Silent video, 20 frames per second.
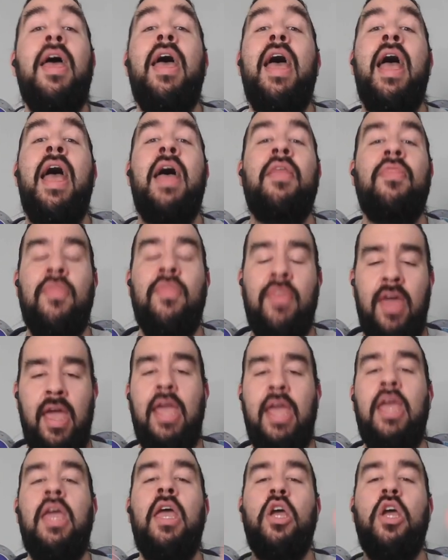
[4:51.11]
and
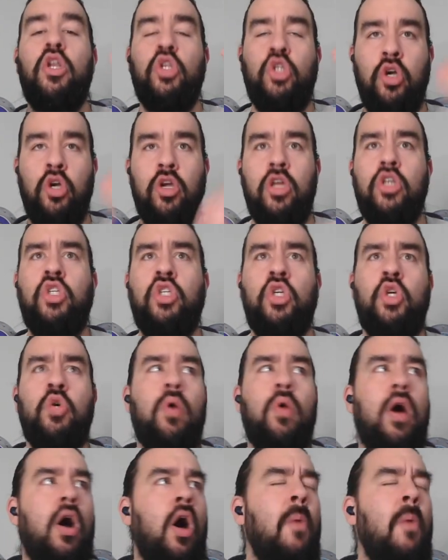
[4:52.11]
they took it
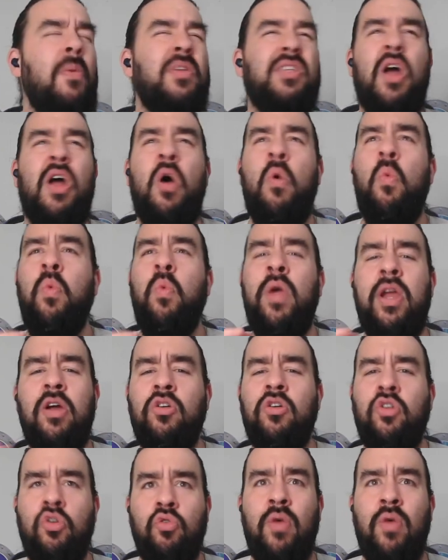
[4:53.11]
to almost a
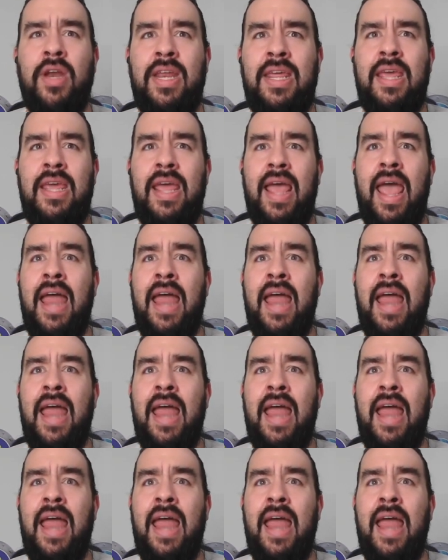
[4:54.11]
weird, gritty,